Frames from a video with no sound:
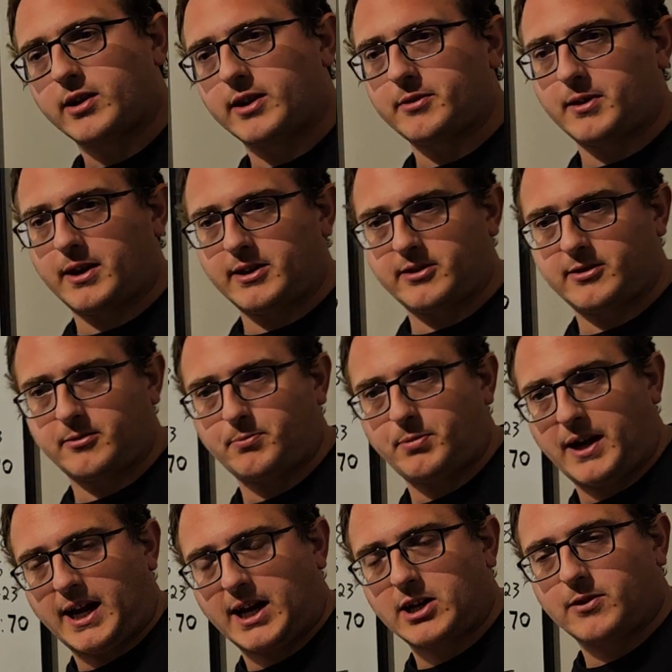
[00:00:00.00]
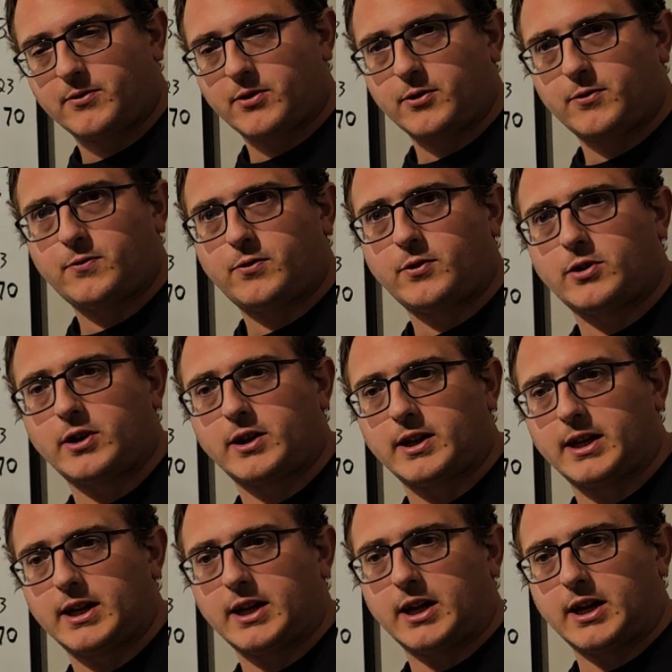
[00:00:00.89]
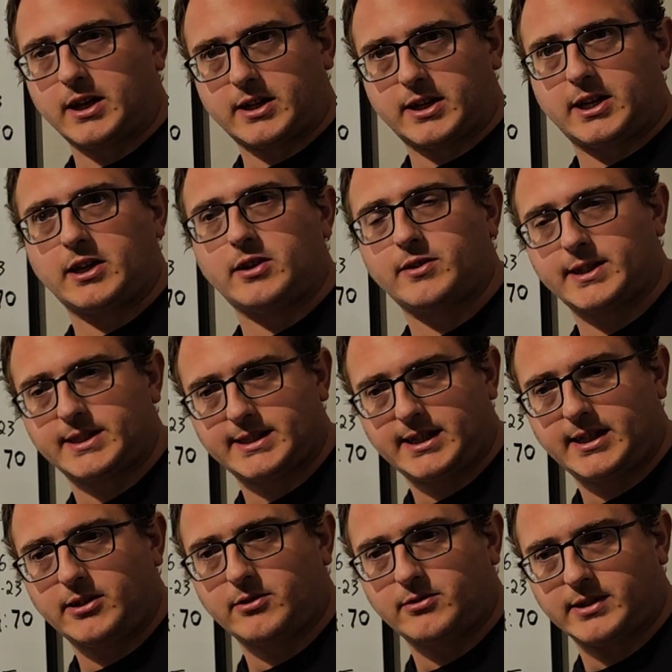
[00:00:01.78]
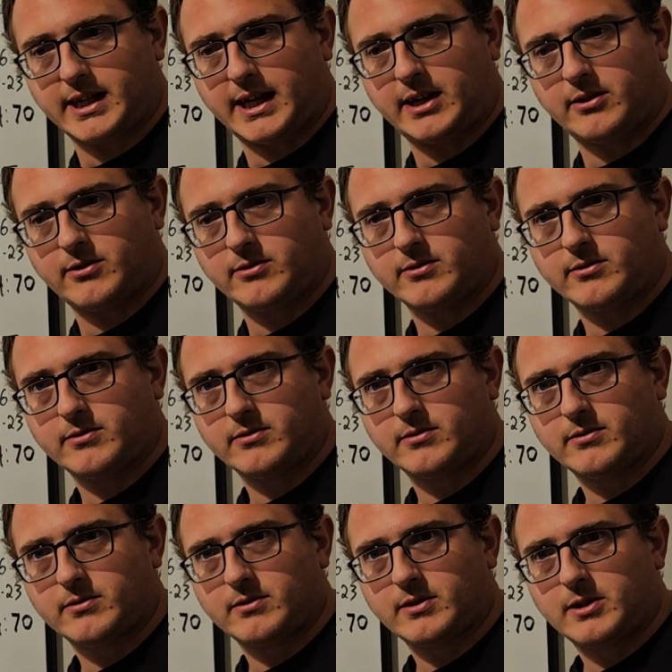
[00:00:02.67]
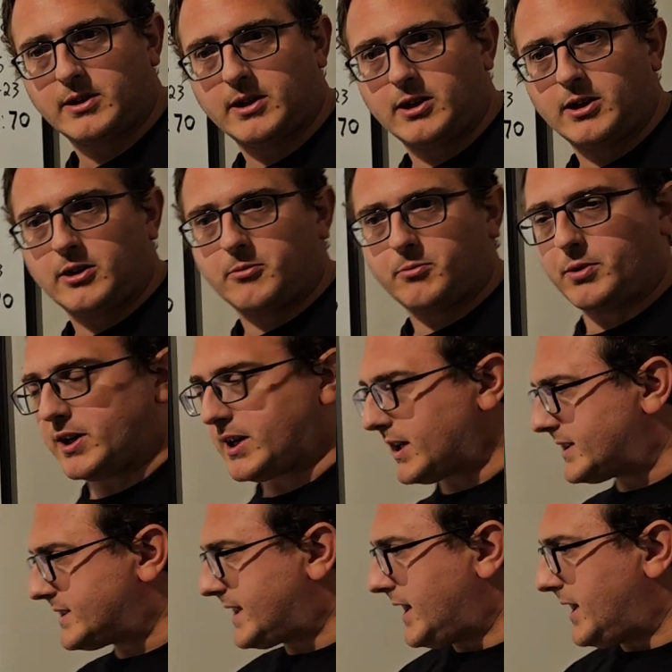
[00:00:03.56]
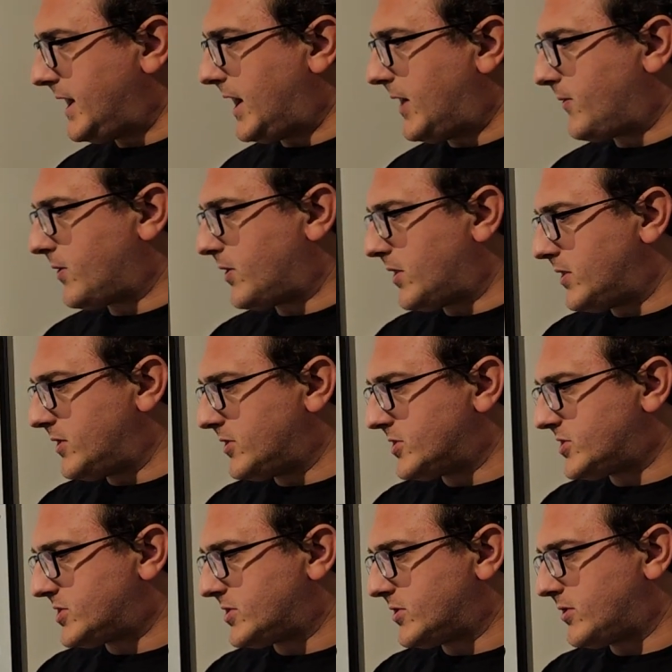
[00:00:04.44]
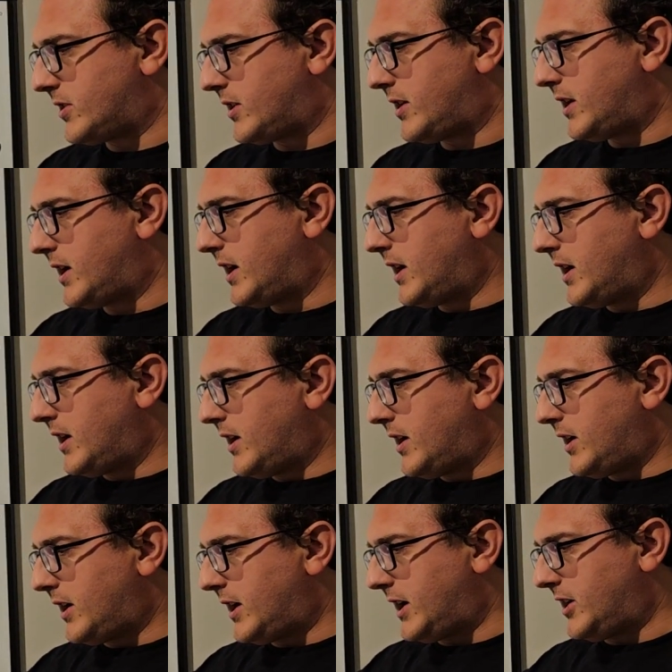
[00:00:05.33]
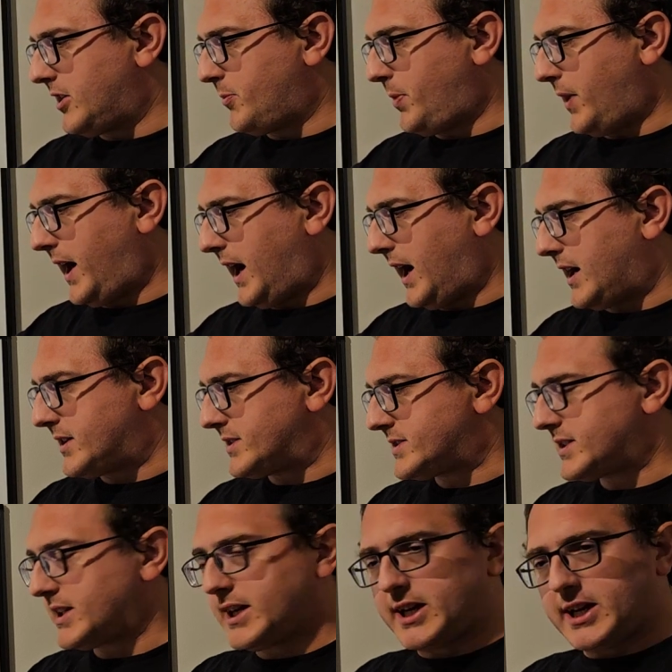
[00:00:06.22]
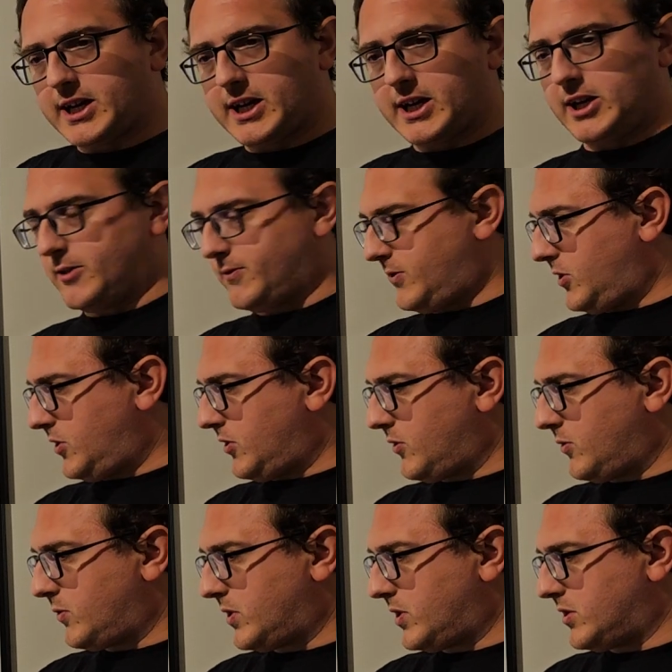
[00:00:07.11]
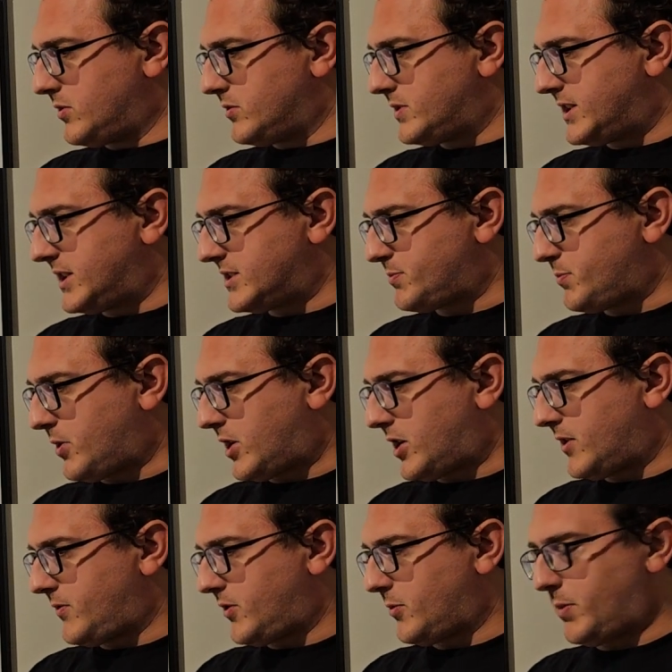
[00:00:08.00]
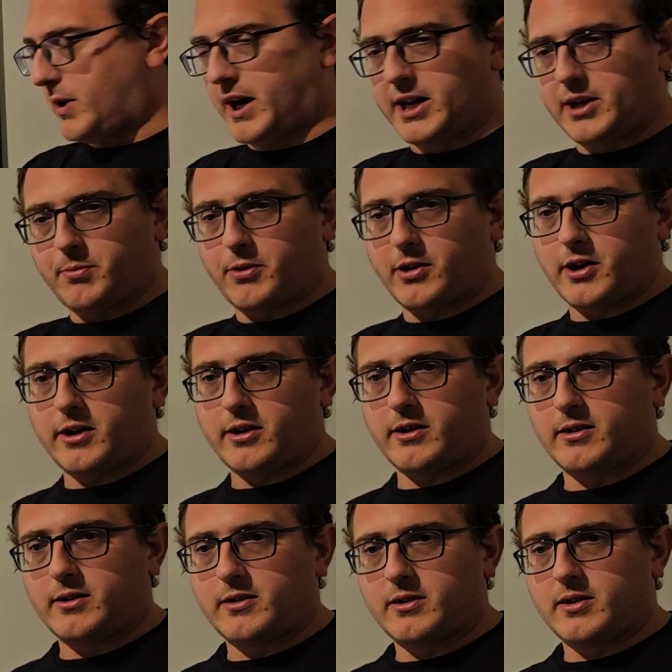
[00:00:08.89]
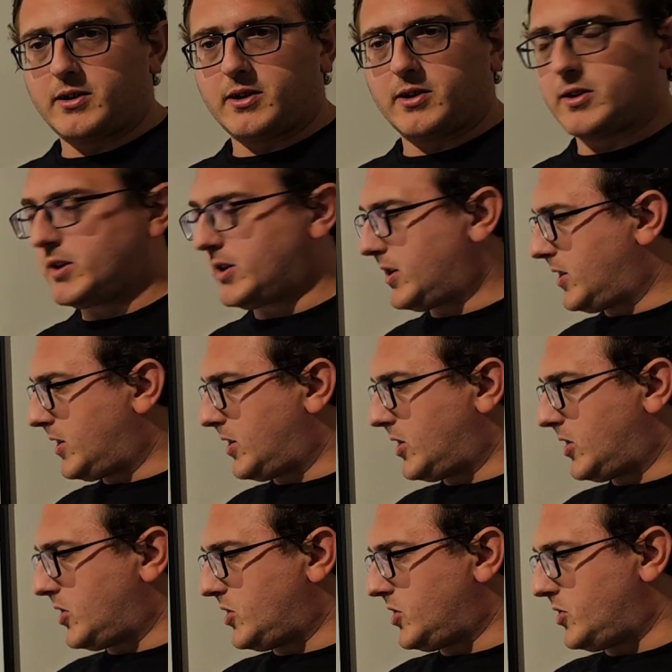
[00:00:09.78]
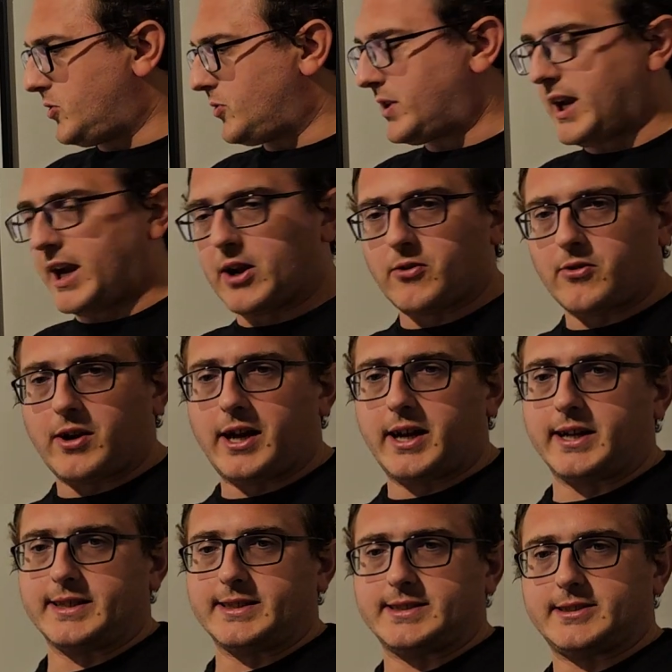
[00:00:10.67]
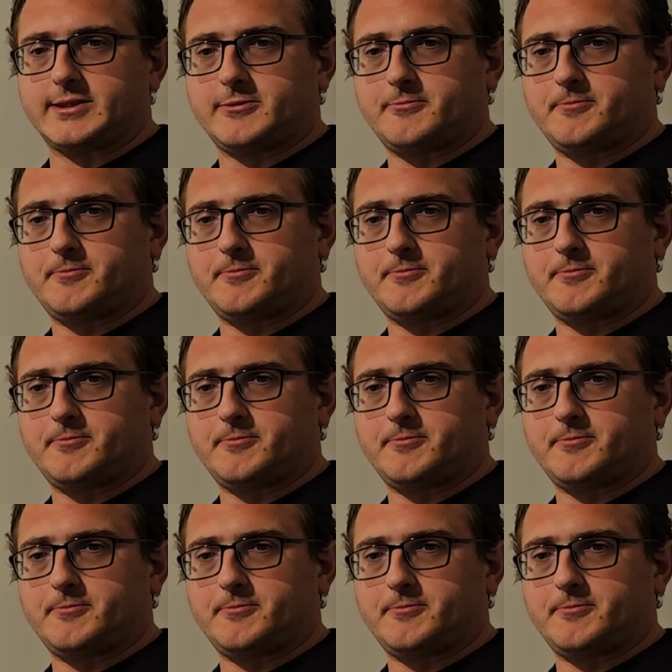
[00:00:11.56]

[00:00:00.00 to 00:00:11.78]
it on the back of your foot Achilles' heel now, because they never understood in the past, if you wound this part of your body part, you can't rise.